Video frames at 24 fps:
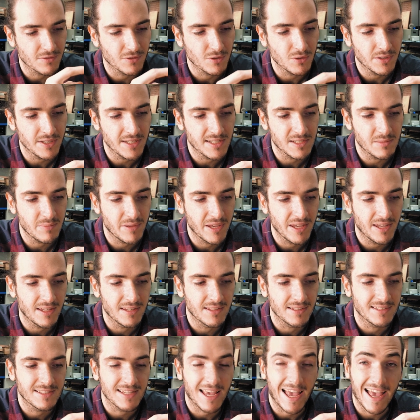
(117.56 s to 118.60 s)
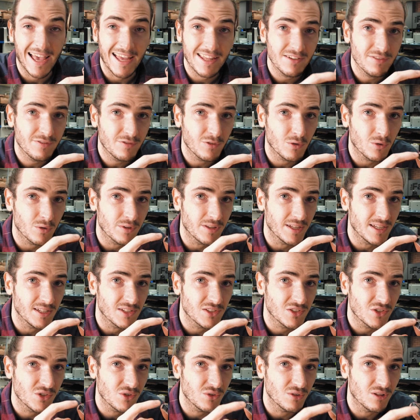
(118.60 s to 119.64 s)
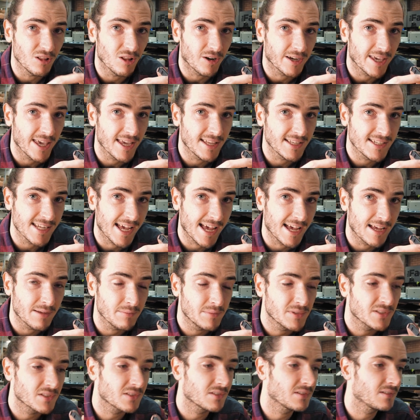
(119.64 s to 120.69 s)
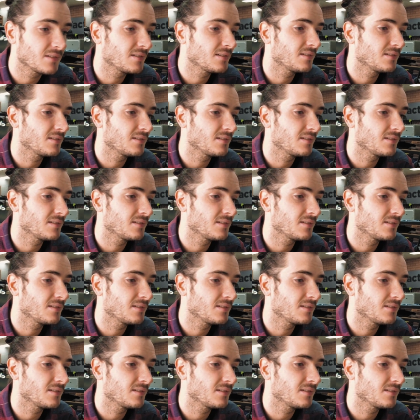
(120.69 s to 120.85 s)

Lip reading: for all these pins and for these two locking tabs.